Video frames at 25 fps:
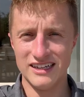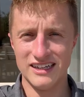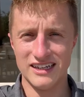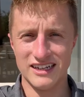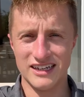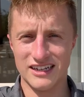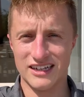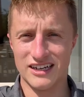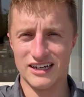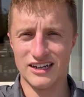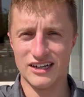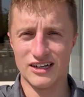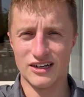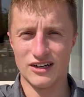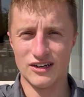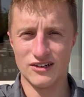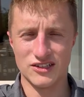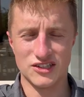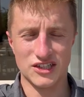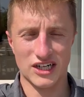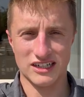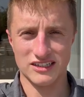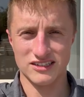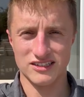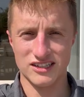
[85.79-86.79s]
And
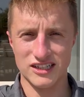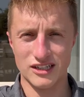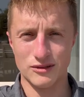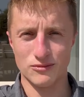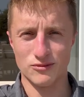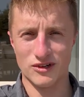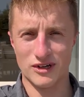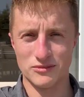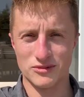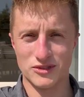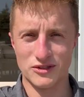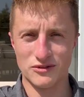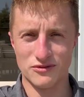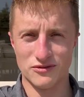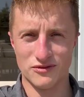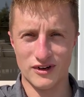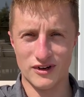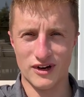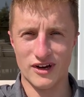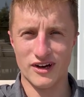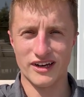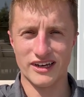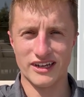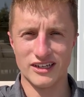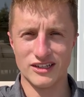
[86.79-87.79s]
Jack's team are absolutely
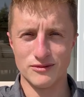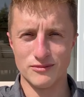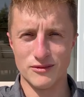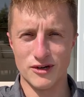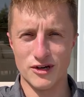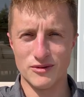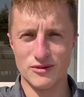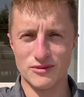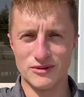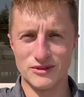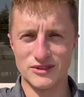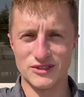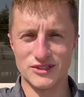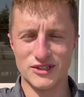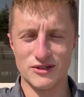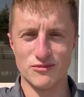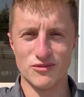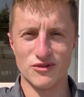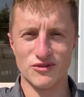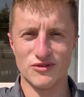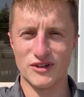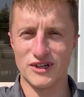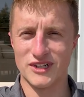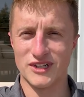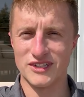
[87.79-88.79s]
flying at the moment, so
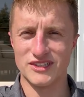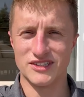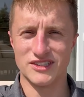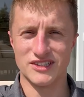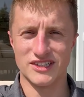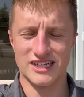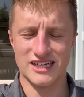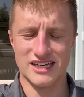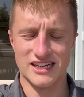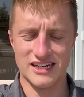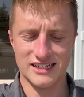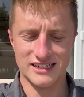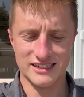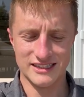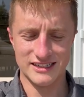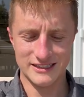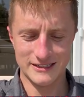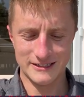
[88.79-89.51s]
provides a